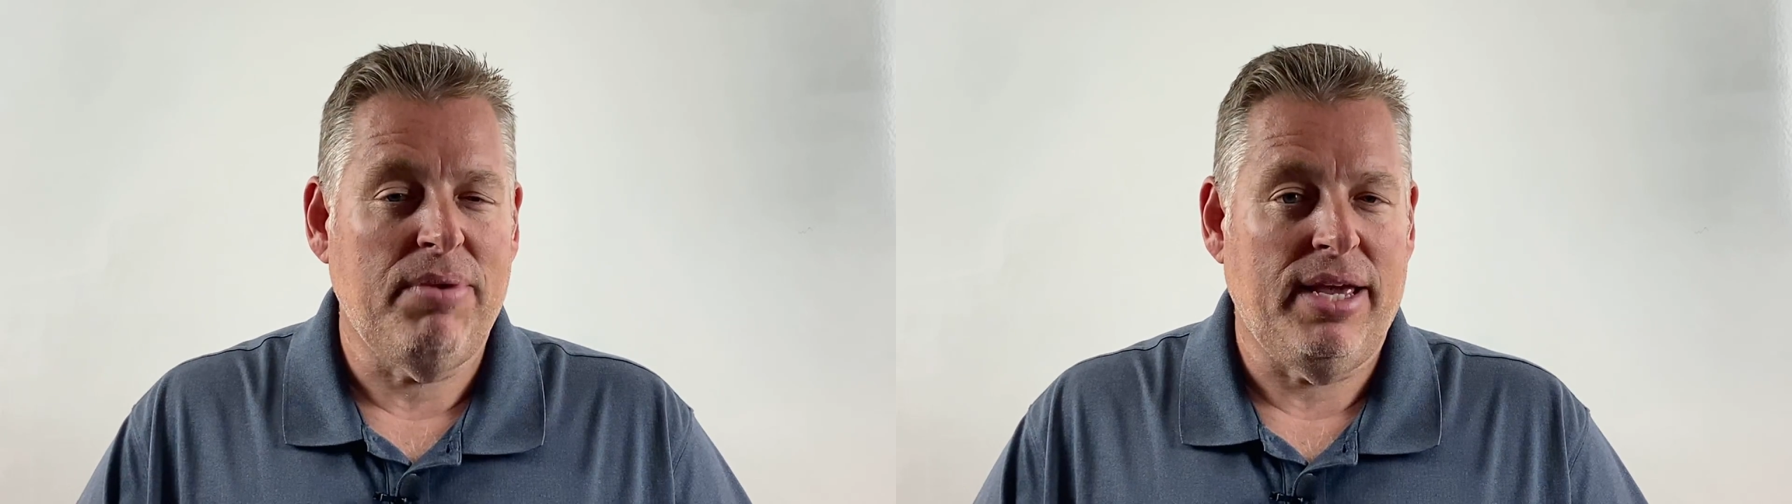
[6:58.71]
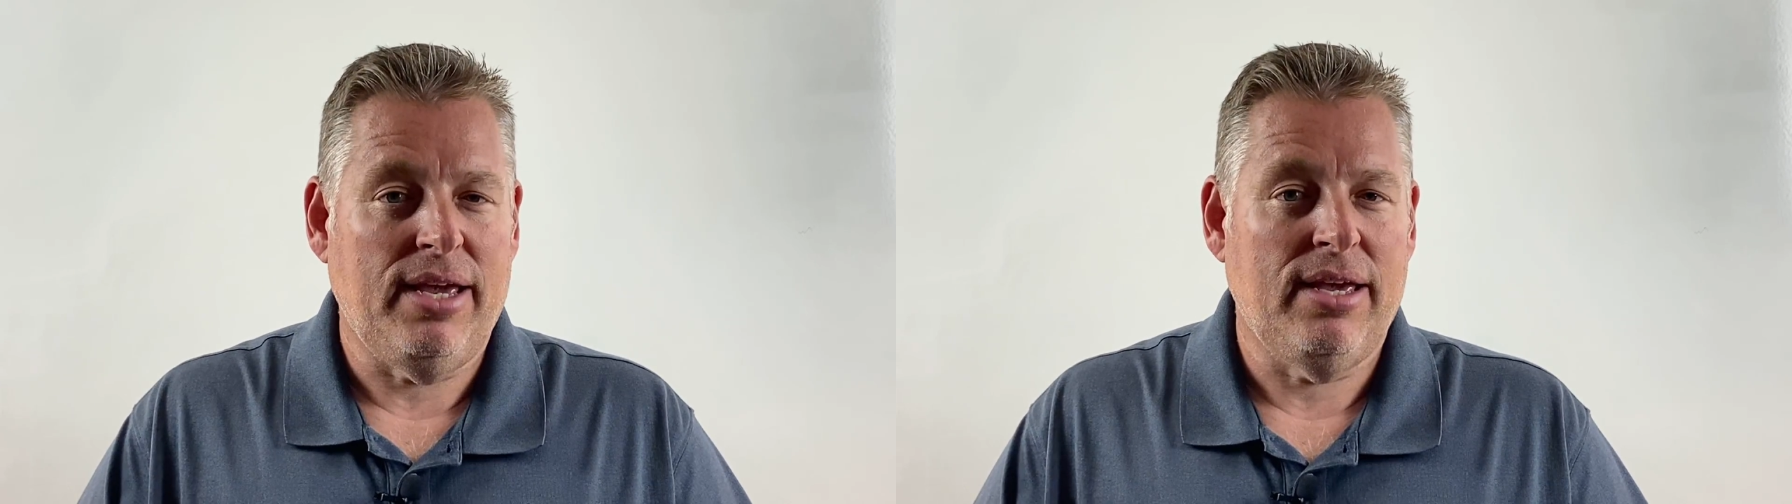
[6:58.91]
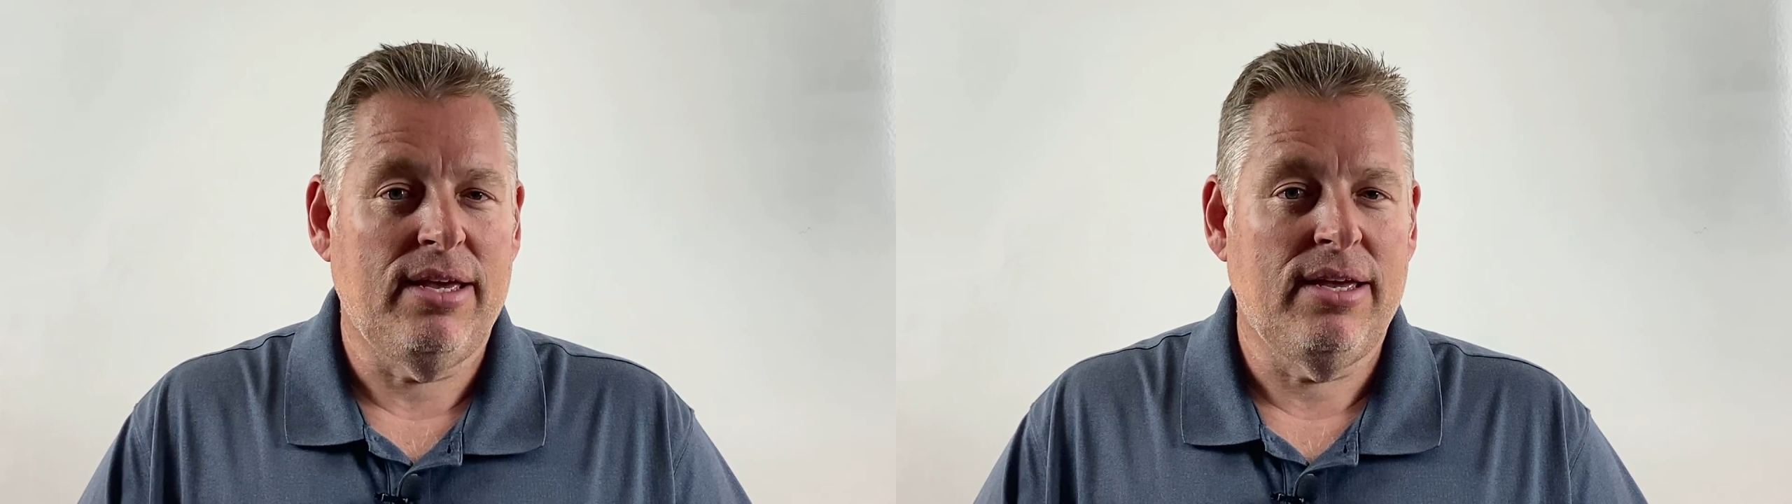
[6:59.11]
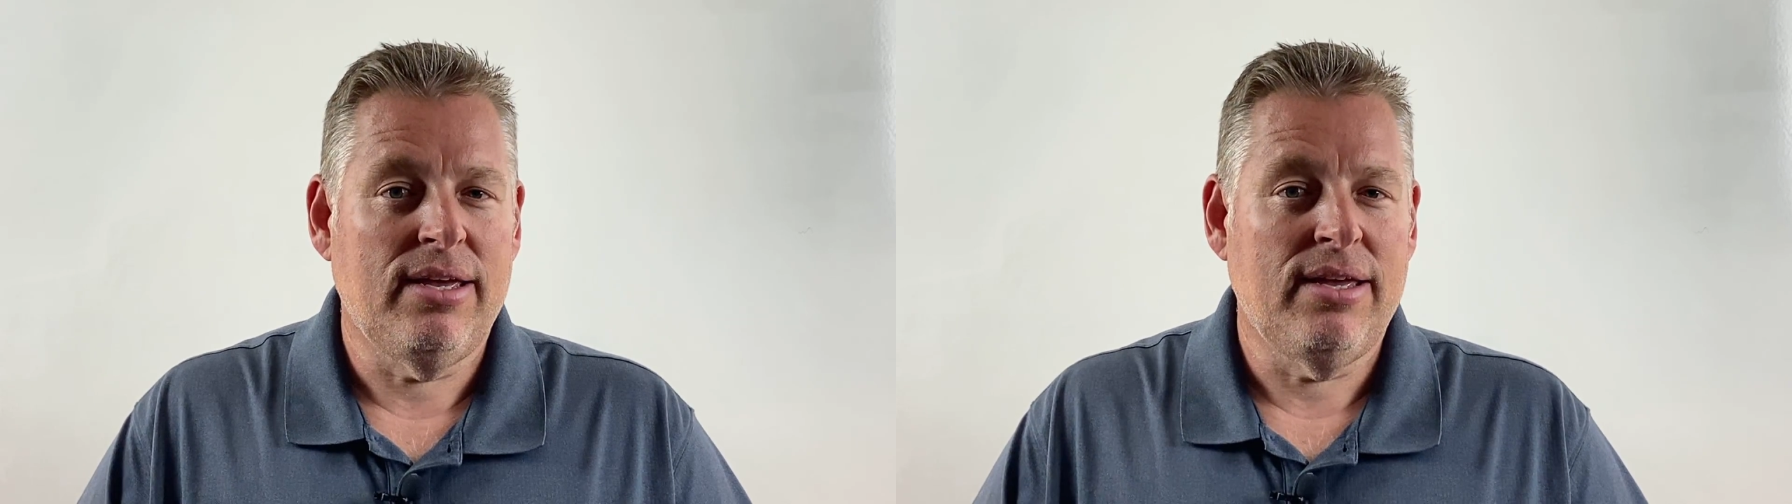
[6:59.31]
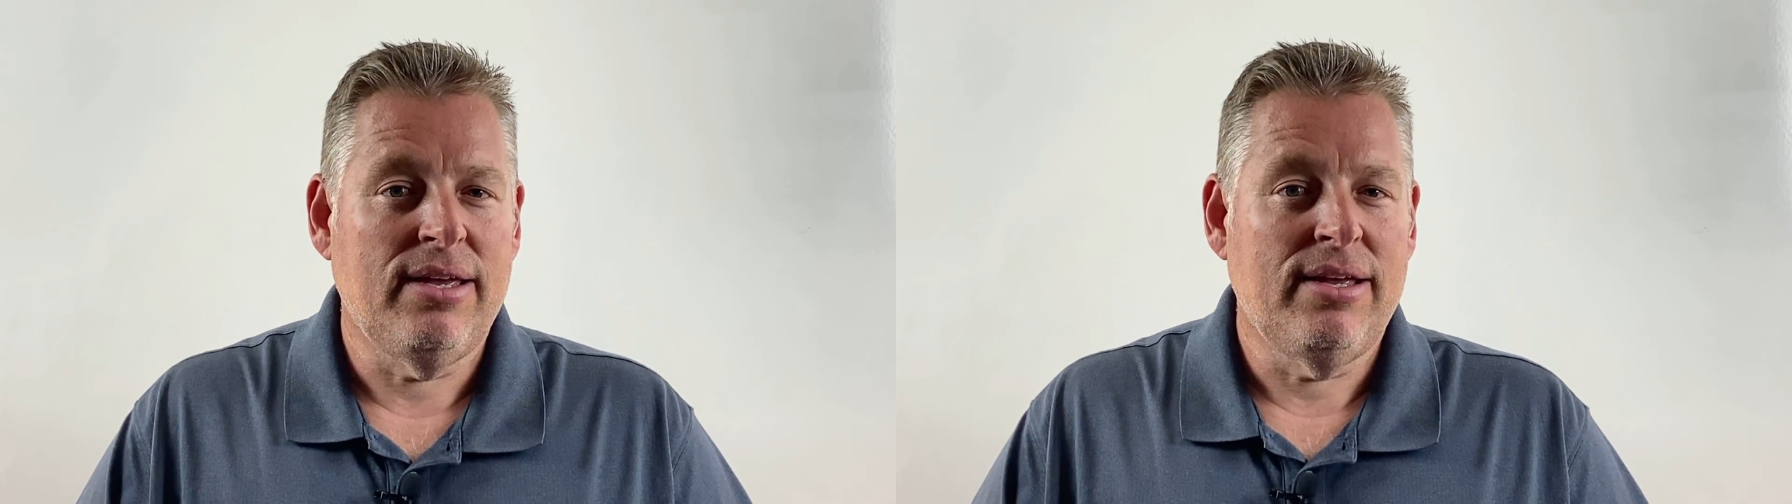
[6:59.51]
me
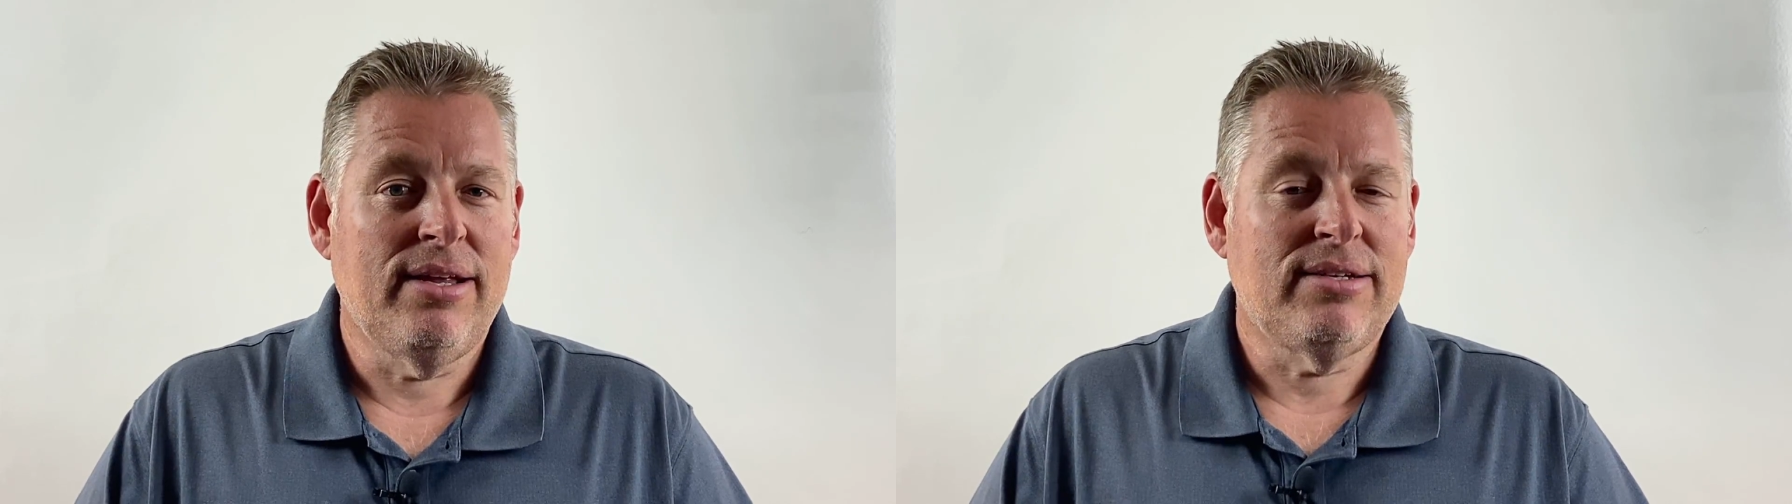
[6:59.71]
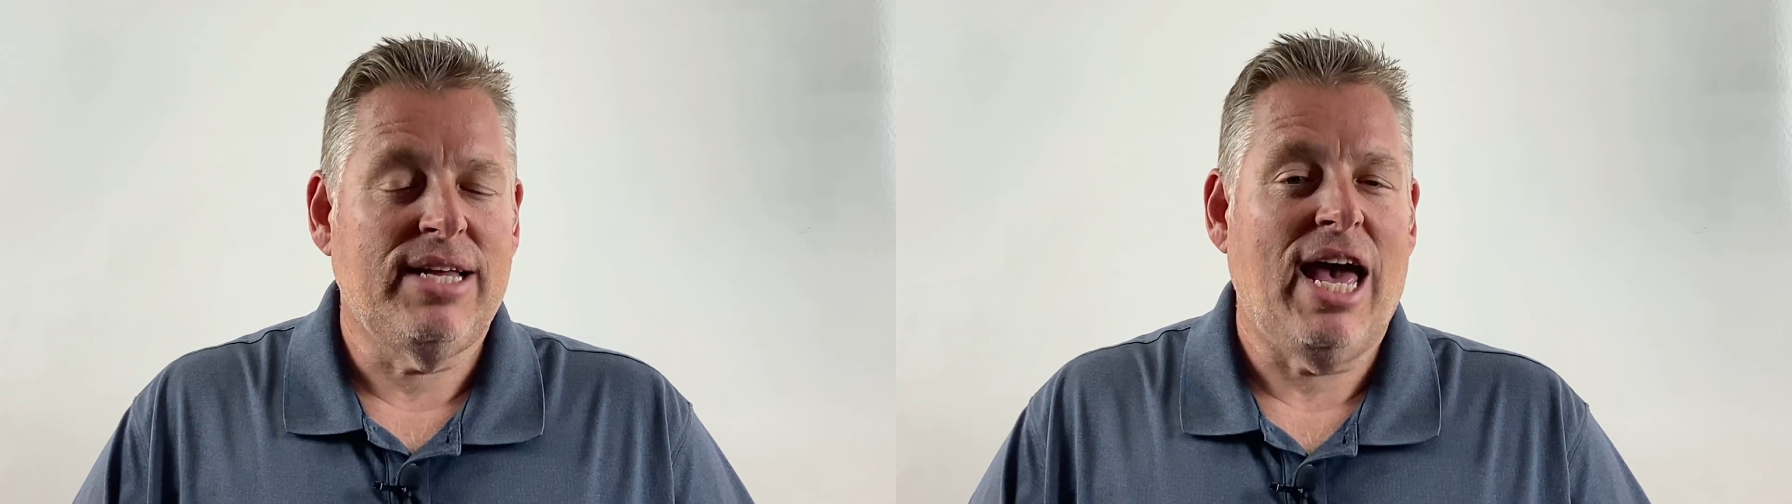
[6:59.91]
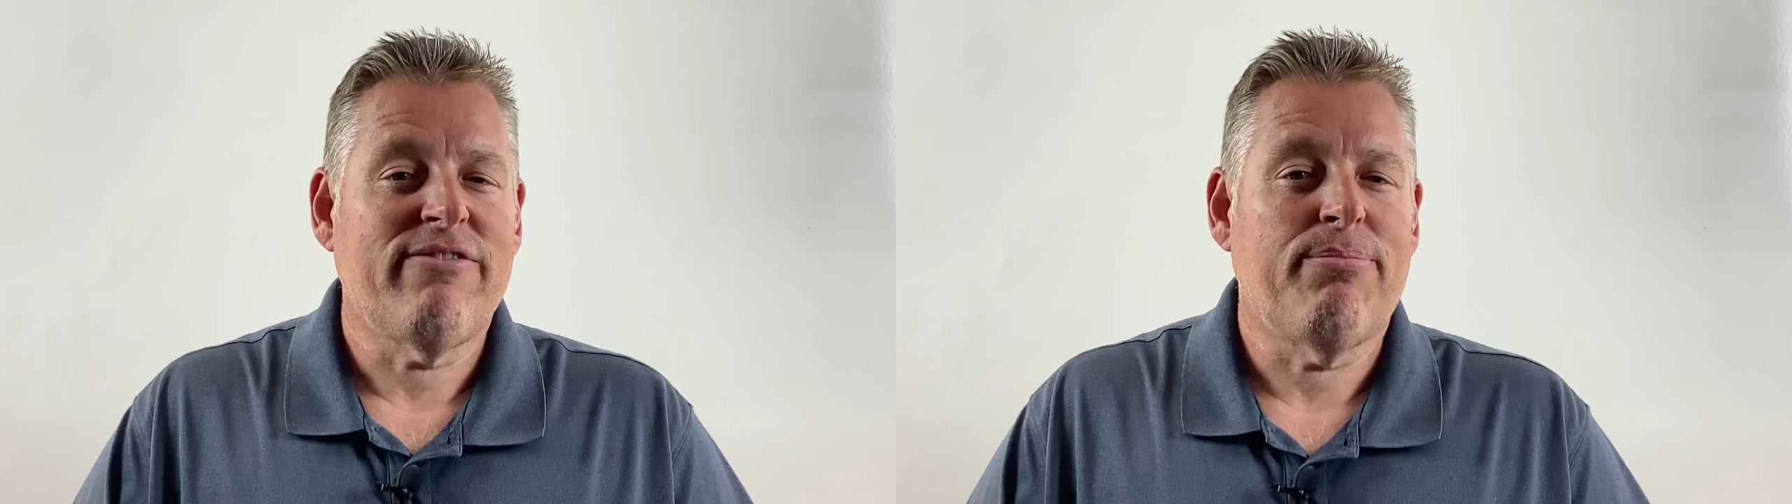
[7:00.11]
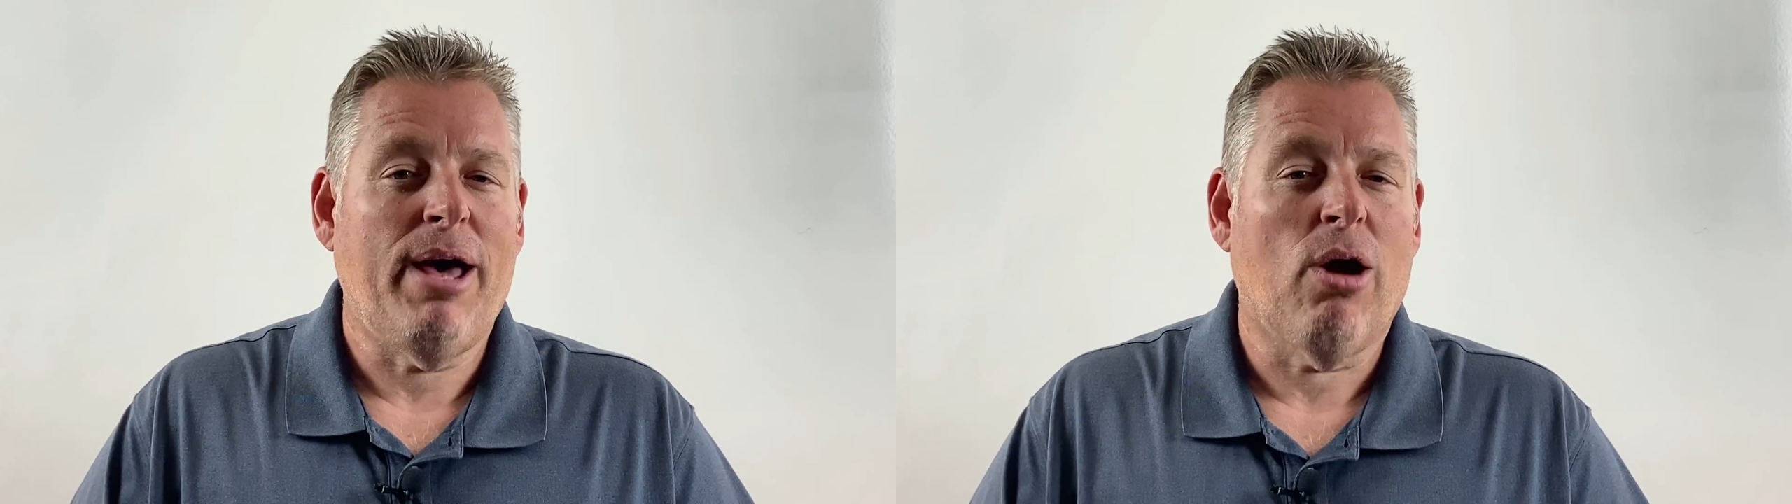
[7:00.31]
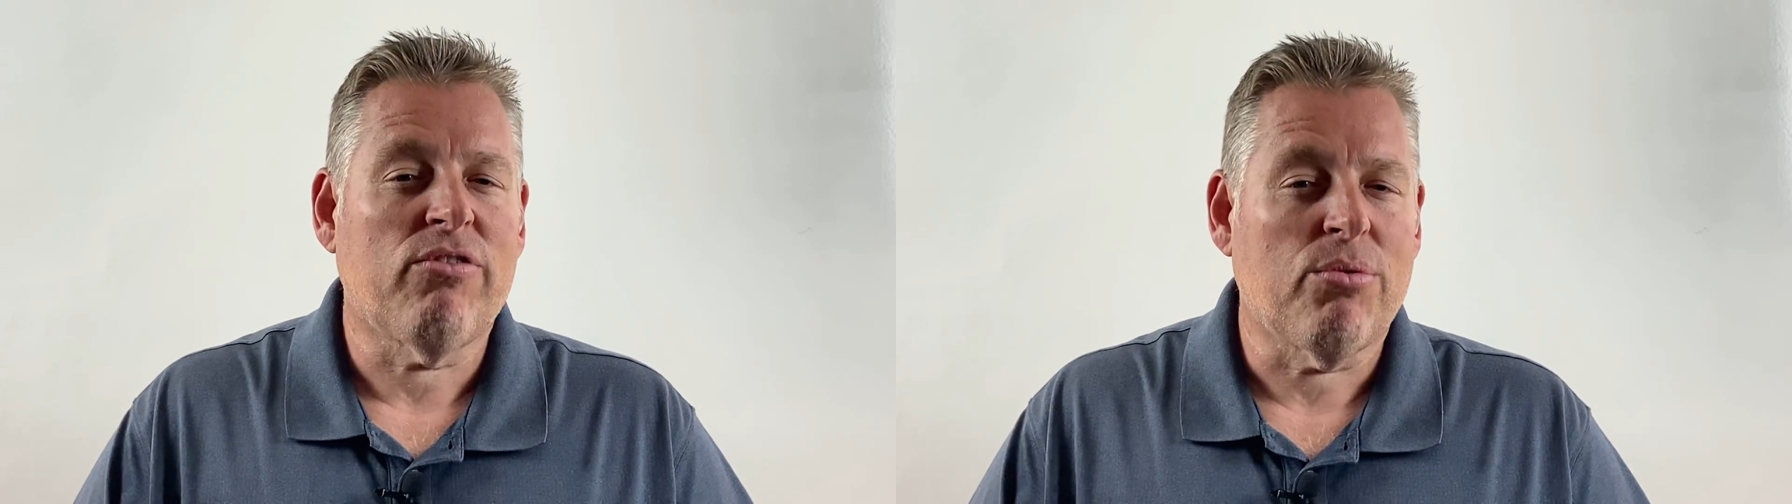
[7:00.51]
to have a
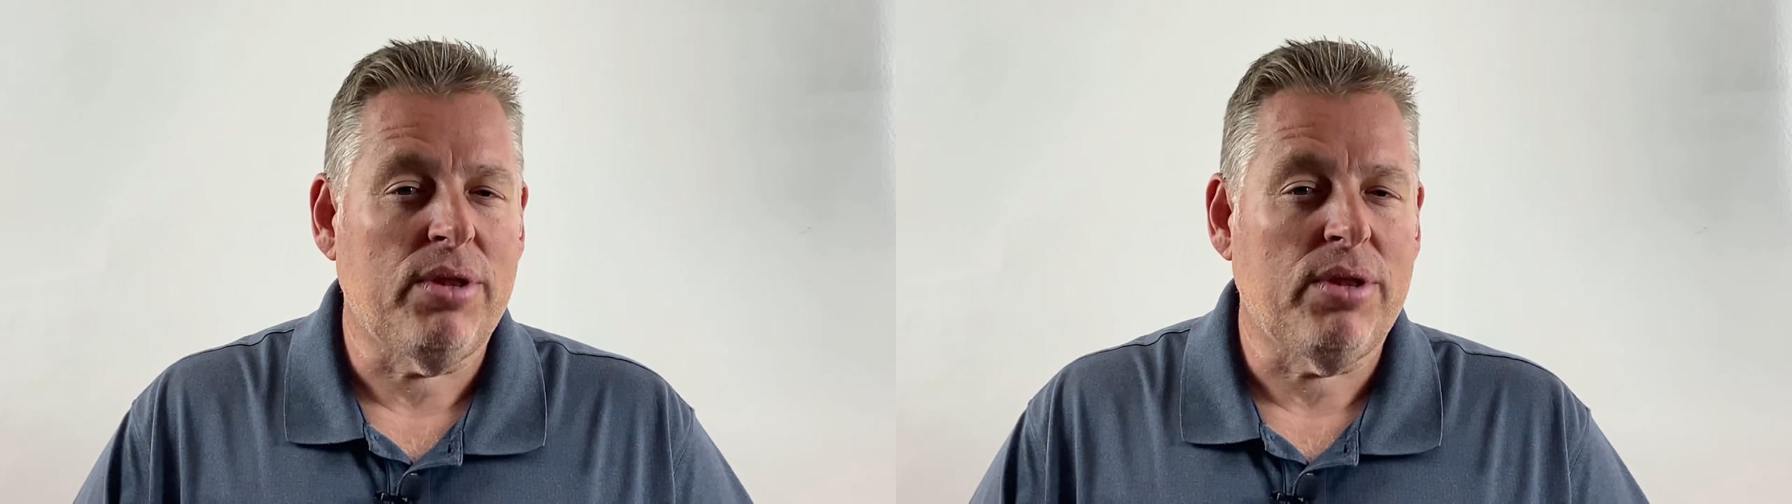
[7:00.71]
powerful